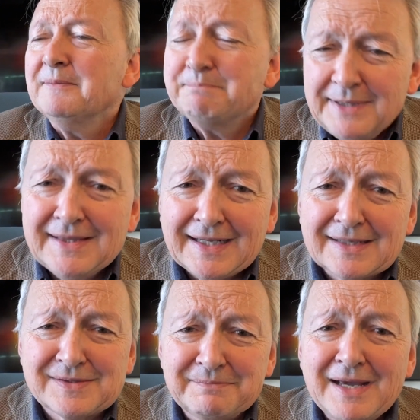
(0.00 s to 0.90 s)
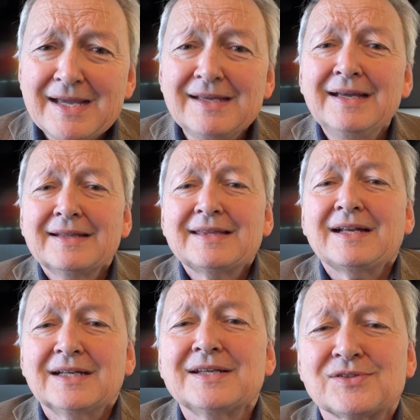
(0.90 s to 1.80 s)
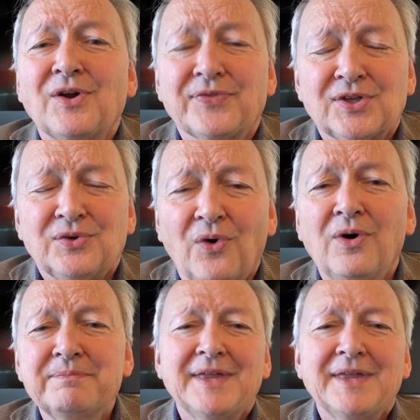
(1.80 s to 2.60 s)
Be that as it may, that is not the norm.